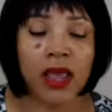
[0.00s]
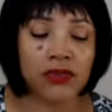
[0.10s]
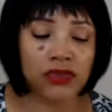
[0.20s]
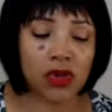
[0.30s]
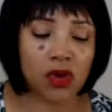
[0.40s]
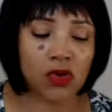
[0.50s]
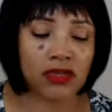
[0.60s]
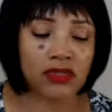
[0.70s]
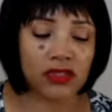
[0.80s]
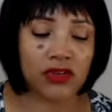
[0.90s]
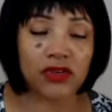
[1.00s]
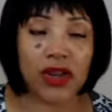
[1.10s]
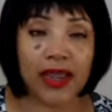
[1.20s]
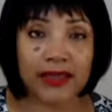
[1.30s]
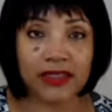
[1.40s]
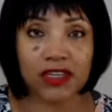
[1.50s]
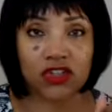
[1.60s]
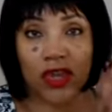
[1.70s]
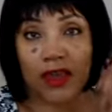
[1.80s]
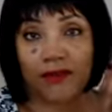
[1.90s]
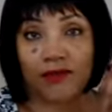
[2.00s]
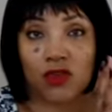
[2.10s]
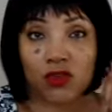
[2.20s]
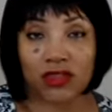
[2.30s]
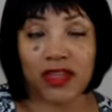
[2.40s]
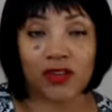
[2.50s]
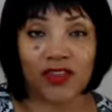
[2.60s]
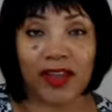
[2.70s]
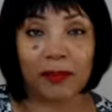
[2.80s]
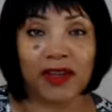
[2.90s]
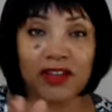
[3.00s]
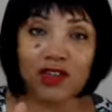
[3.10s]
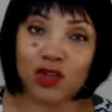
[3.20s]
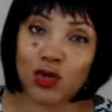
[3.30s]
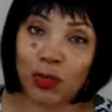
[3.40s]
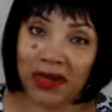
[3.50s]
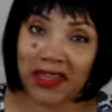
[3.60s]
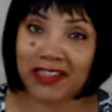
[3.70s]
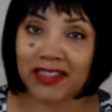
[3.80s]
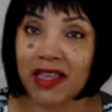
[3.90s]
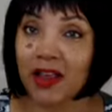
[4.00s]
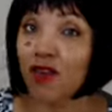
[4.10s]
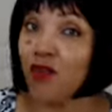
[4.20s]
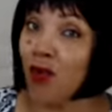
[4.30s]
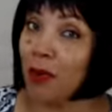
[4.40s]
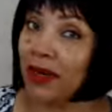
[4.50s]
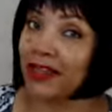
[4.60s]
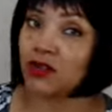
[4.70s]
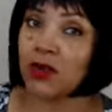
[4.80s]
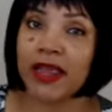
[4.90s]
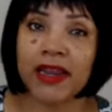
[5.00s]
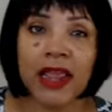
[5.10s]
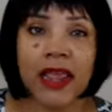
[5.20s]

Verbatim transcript: So consider, like I said, you have your single family, duplex, fourplex, right?